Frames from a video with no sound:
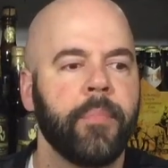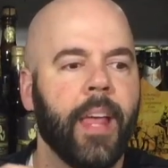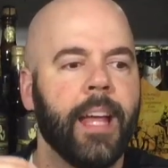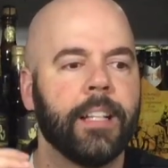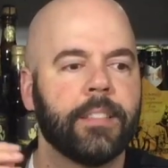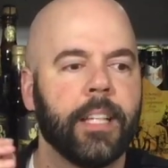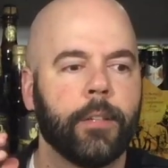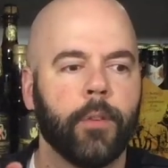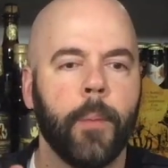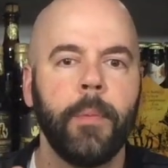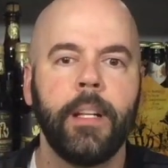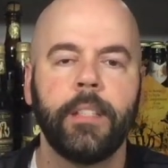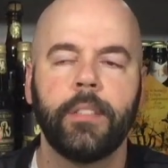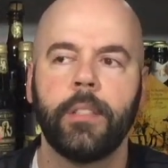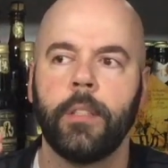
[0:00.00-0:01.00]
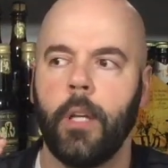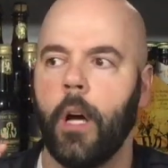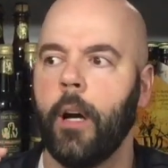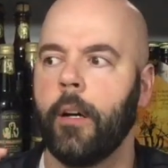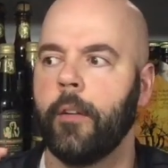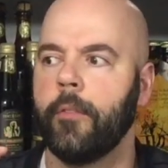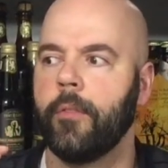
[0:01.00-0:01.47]
and it's like reminiscent
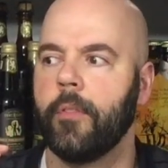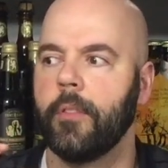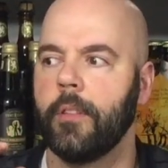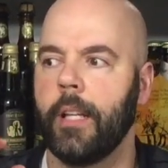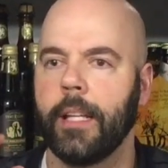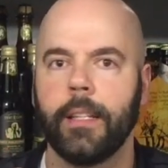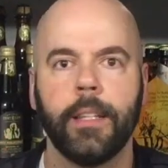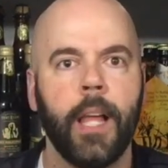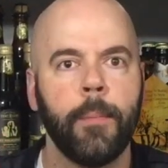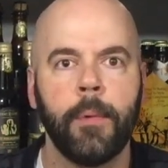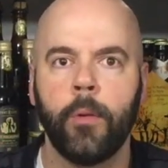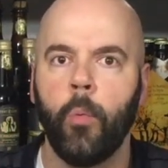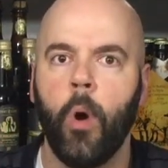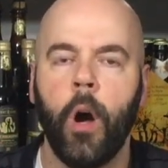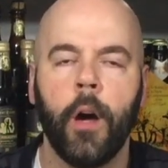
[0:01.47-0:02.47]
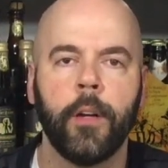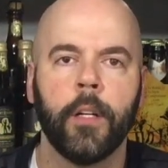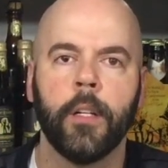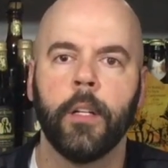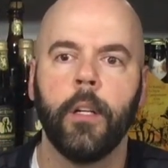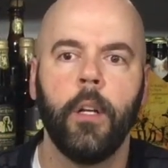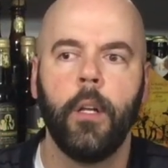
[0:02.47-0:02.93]
of like lemon
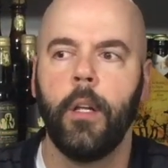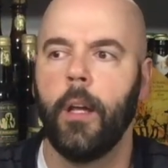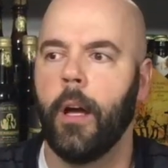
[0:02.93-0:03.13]
water